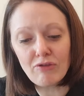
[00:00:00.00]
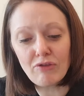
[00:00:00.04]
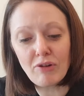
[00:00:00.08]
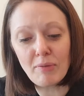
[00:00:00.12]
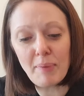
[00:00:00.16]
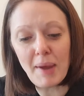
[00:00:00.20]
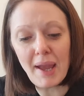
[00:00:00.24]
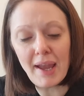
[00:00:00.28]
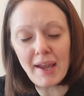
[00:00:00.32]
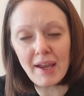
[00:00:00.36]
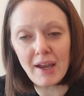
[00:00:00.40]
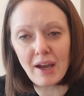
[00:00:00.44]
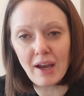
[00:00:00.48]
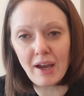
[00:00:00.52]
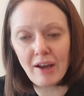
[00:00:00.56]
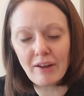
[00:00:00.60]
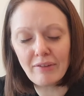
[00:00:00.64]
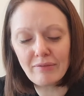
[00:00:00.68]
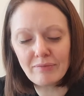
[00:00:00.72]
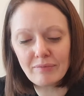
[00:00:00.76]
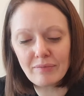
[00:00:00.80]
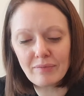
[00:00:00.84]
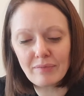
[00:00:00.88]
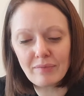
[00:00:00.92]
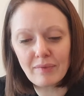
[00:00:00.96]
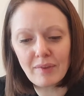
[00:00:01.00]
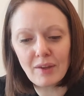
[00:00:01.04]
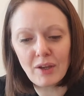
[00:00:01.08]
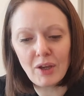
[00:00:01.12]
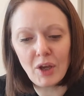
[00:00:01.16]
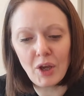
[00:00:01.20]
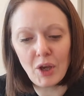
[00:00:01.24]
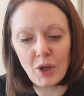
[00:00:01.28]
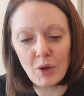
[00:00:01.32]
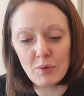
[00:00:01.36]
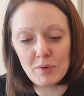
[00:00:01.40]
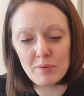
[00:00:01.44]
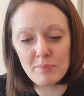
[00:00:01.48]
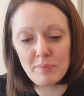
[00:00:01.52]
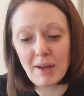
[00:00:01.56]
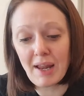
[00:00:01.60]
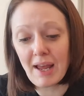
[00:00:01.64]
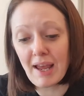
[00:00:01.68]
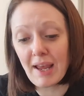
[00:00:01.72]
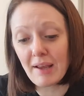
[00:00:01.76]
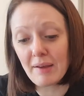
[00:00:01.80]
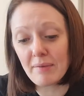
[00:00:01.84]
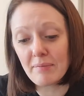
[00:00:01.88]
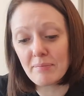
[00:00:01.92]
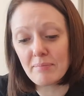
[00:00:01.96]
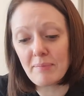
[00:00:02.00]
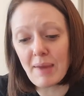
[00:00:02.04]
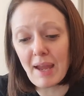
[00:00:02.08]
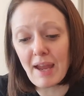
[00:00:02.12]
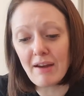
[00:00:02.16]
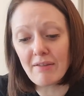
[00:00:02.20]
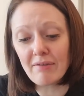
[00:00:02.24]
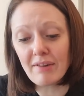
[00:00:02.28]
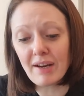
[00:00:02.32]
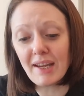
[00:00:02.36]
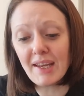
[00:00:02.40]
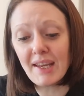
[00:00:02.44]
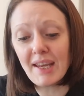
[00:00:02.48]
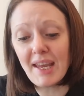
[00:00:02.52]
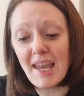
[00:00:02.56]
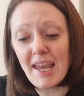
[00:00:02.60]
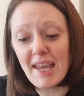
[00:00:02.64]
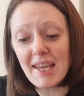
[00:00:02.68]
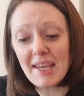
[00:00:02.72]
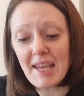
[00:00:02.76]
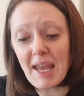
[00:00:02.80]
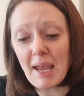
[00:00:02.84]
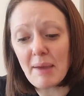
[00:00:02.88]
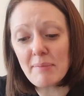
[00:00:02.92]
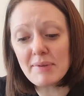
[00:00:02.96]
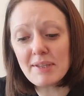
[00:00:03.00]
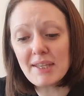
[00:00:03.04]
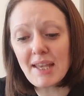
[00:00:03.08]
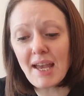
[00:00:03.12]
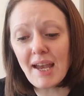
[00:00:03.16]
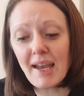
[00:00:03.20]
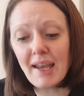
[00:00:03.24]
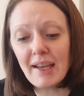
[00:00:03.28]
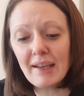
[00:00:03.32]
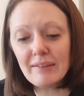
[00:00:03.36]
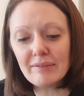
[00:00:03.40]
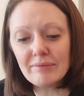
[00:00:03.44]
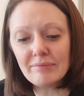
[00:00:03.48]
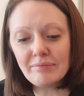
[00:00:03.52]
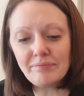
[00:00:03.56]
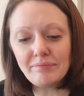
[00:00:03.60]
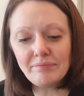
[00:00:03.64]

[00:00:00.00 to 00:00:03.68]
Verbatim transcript: Rebecca, who was playing Mary, kept saying,